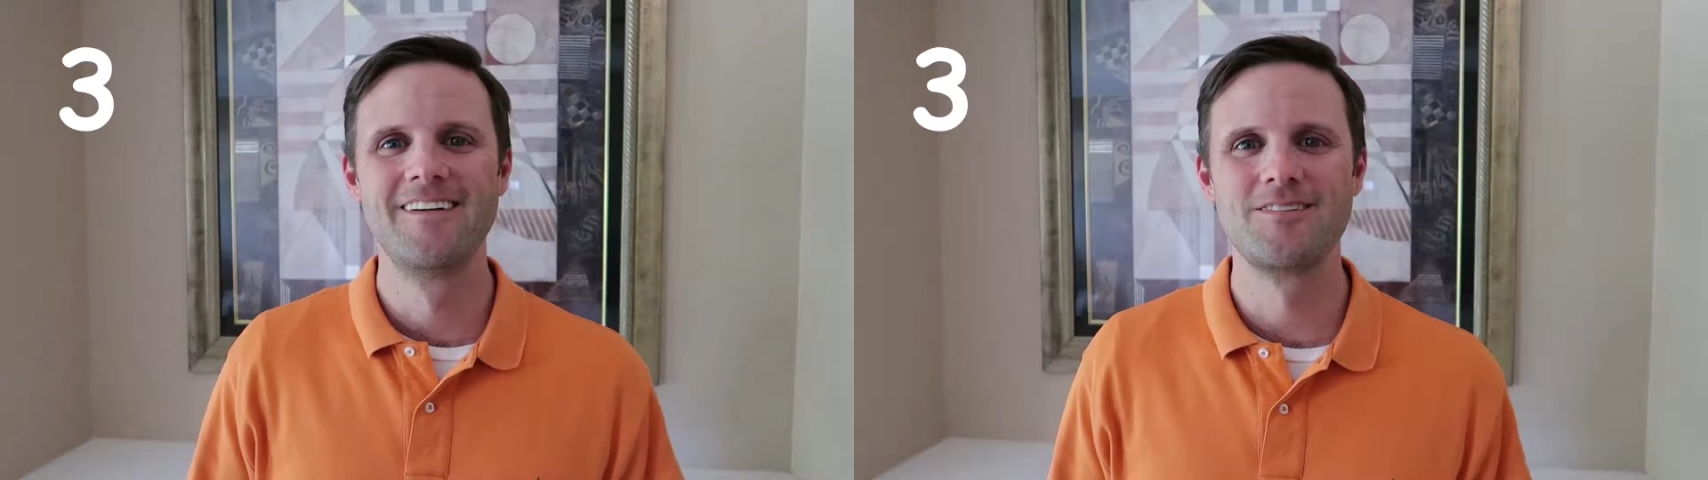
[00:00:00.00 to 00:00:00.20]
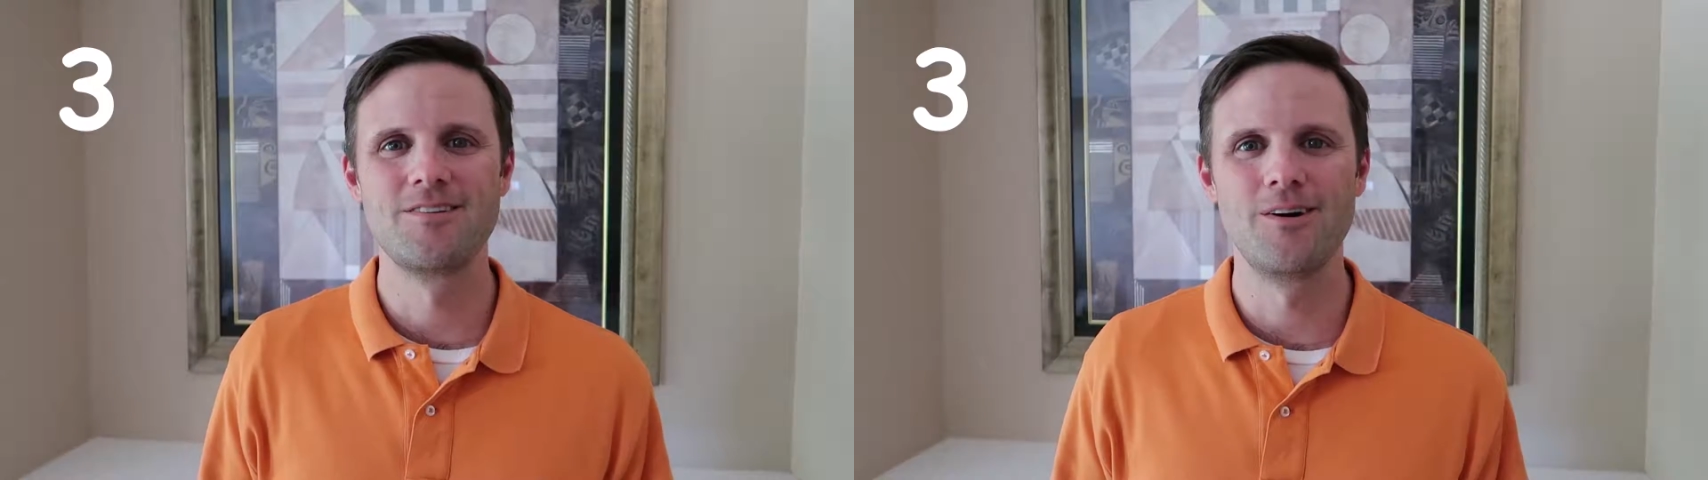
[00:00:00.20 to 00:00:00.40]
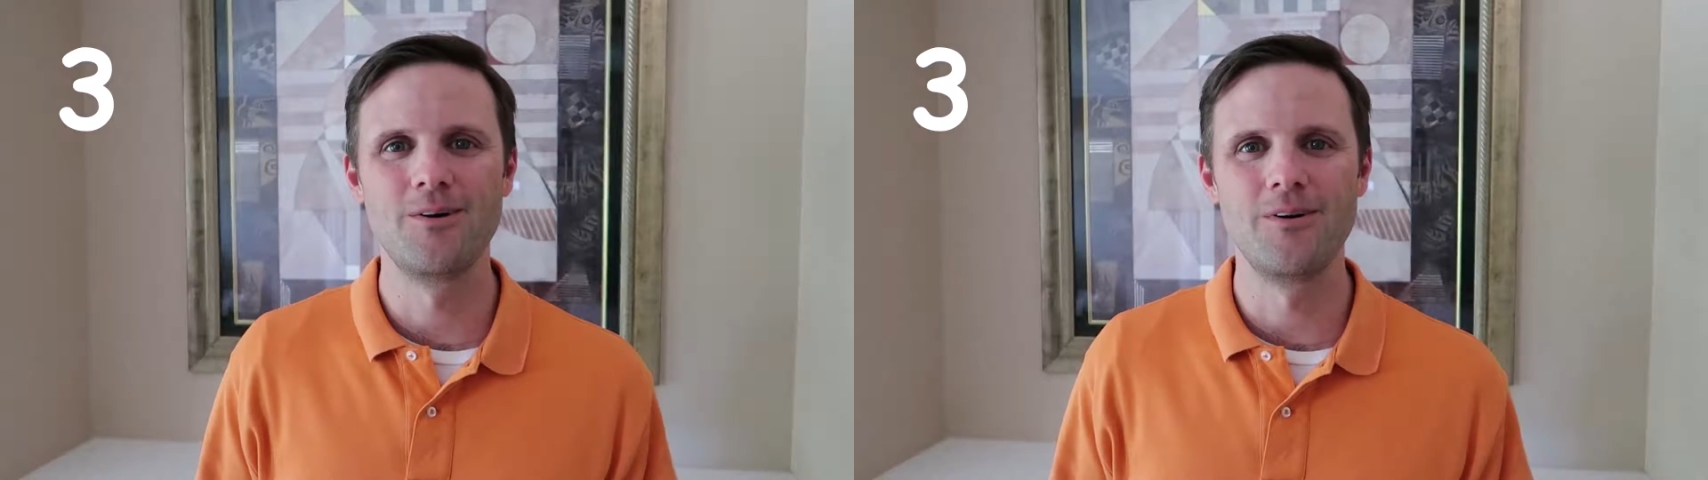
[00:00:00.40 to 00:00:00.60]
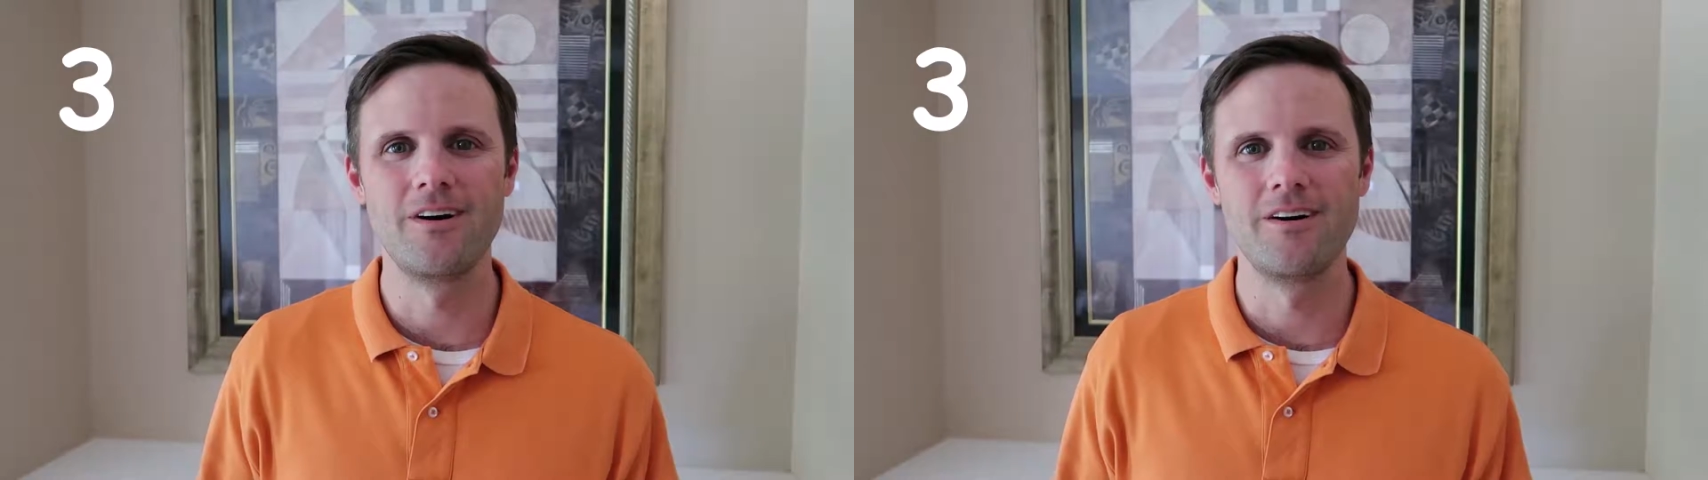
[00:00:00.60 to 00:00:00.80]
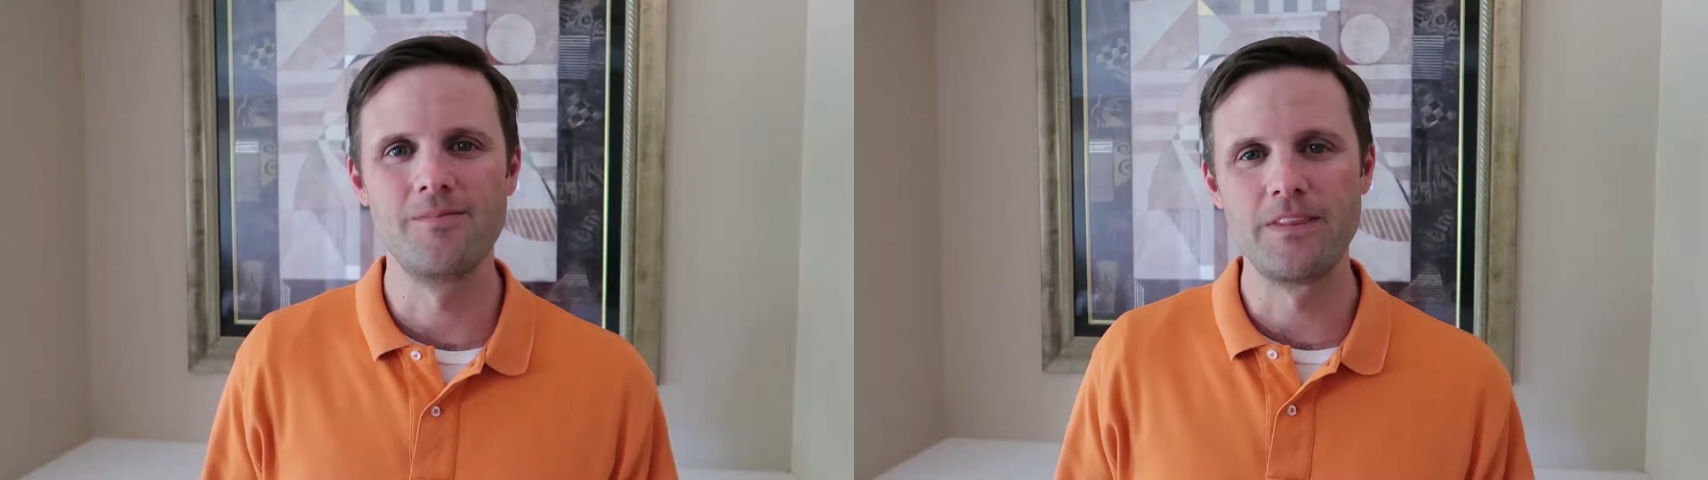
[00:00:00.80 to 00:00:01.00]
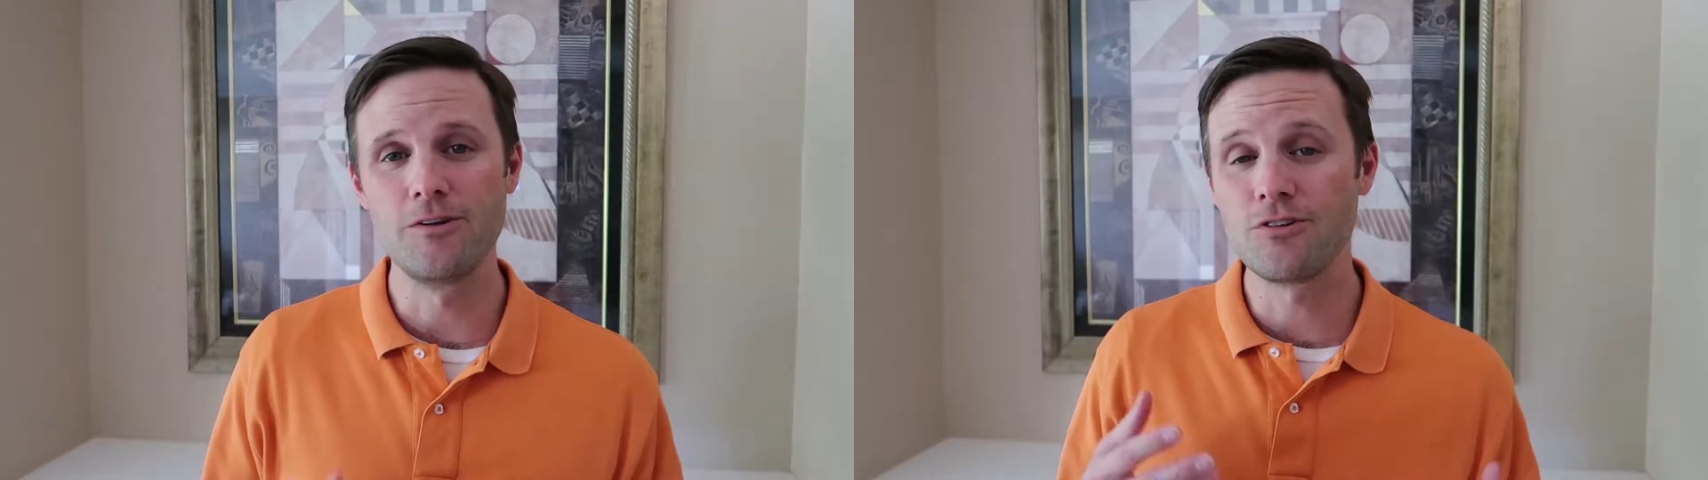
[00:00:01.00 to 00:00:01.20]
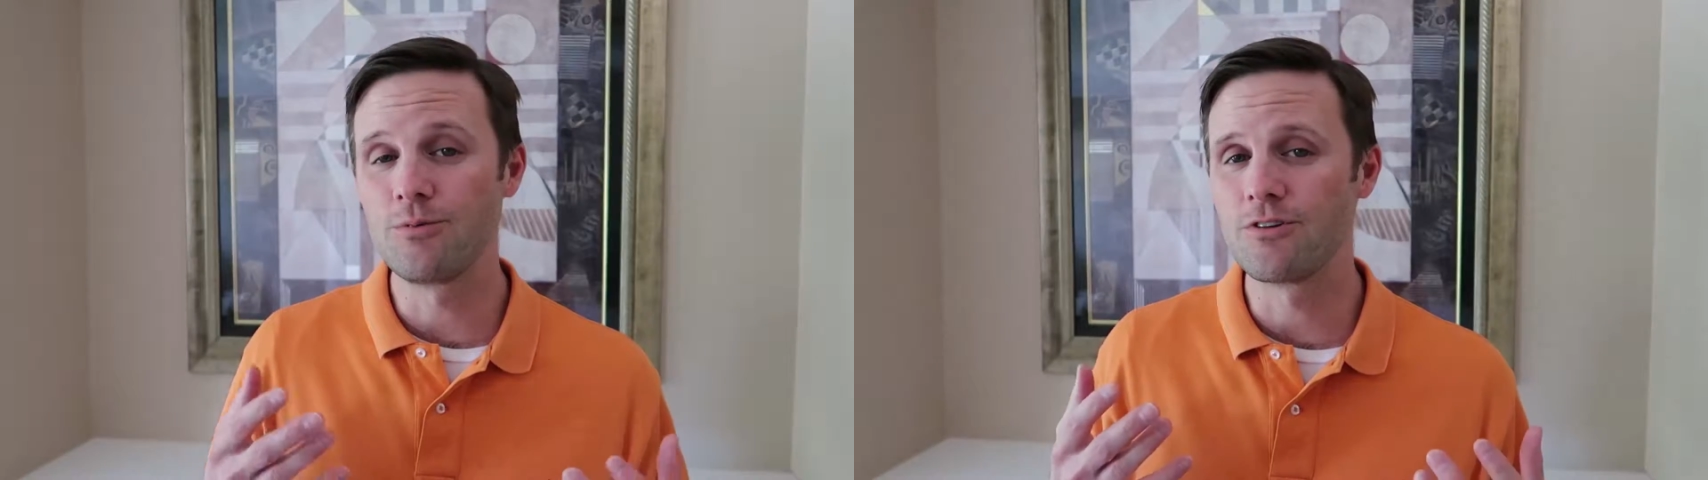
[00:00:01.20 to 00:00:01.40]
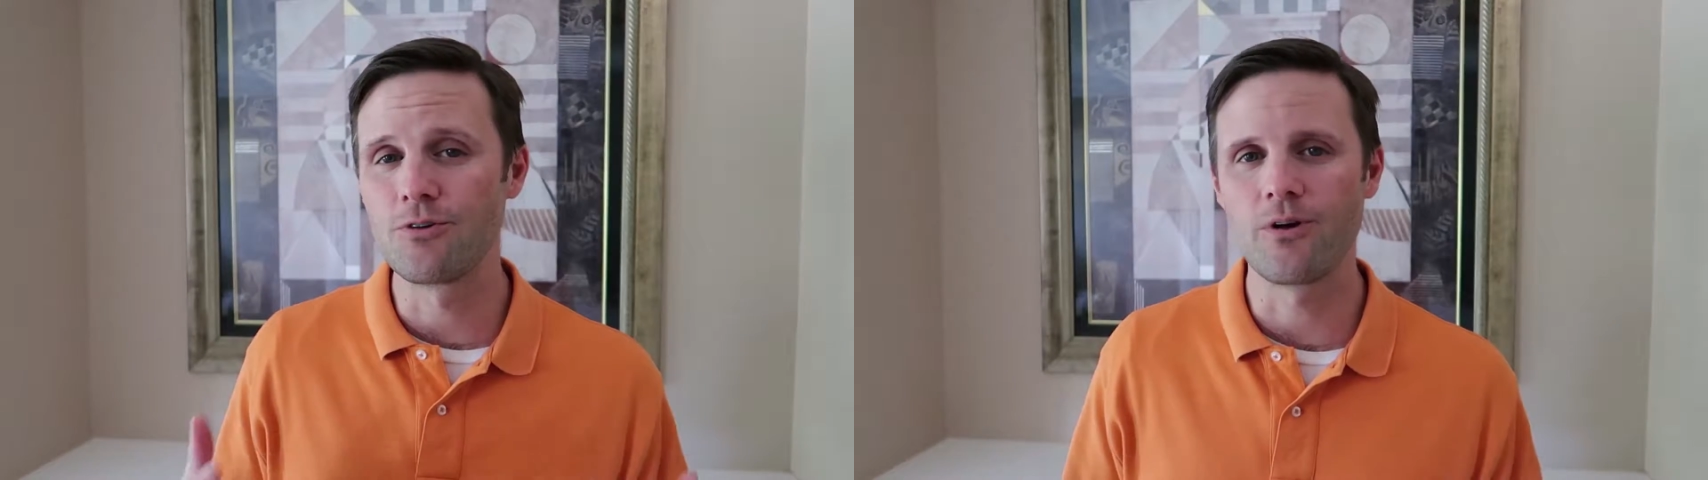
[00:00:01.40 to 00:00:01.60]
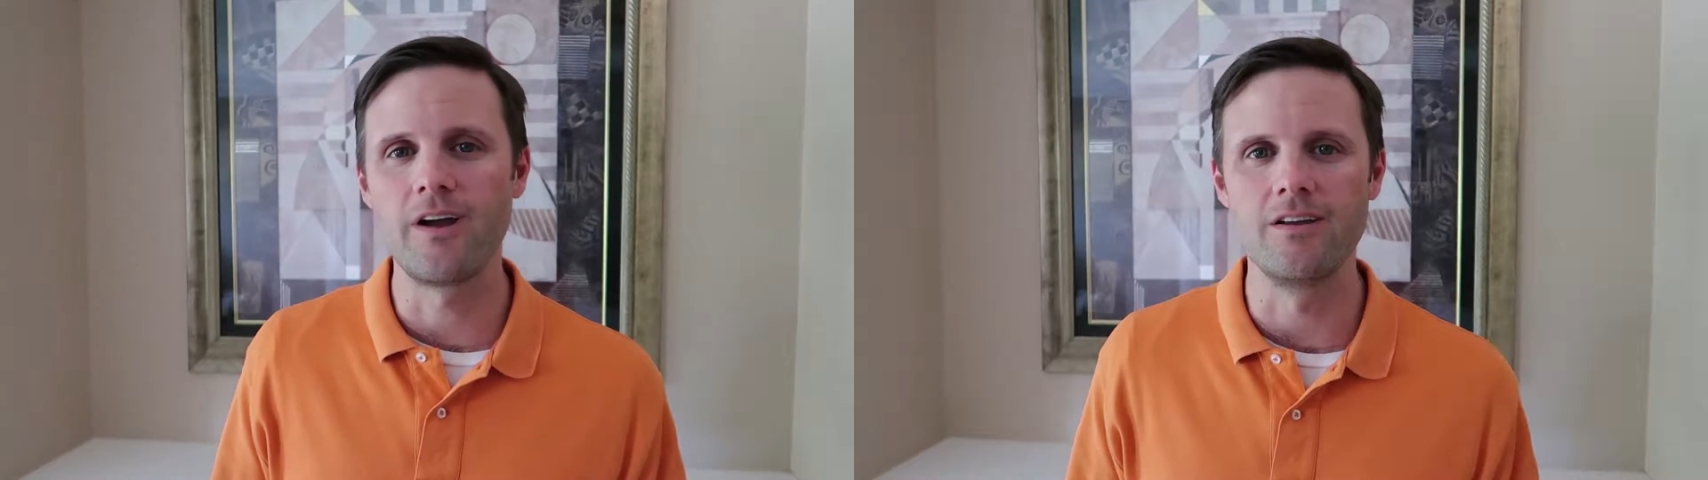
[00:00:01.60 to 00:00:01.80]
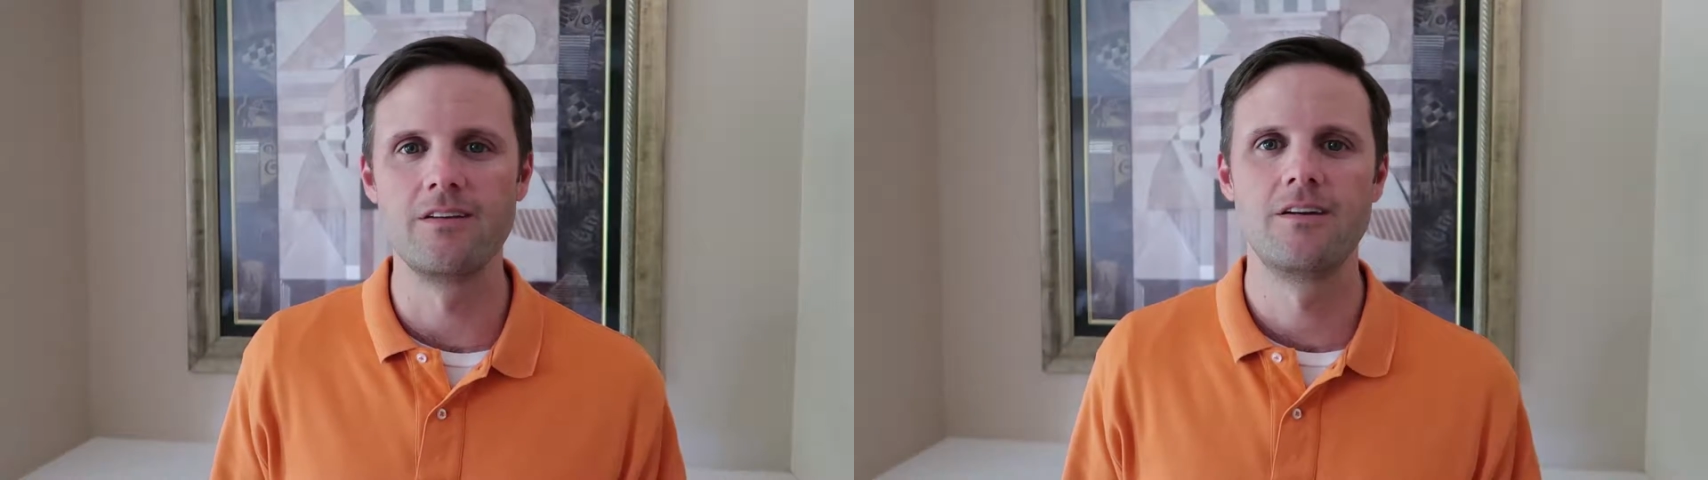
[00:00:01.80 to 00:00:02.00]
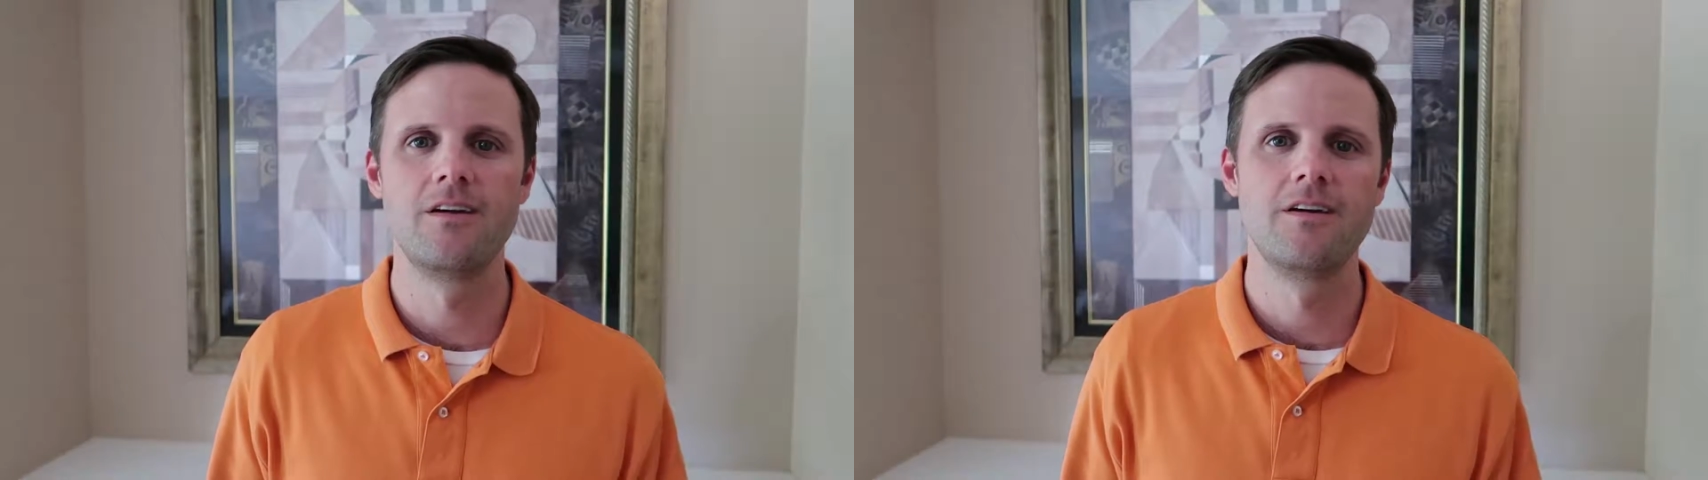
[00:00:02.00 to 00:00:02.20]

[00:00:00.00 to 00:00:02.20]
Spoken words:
So YouTube is great.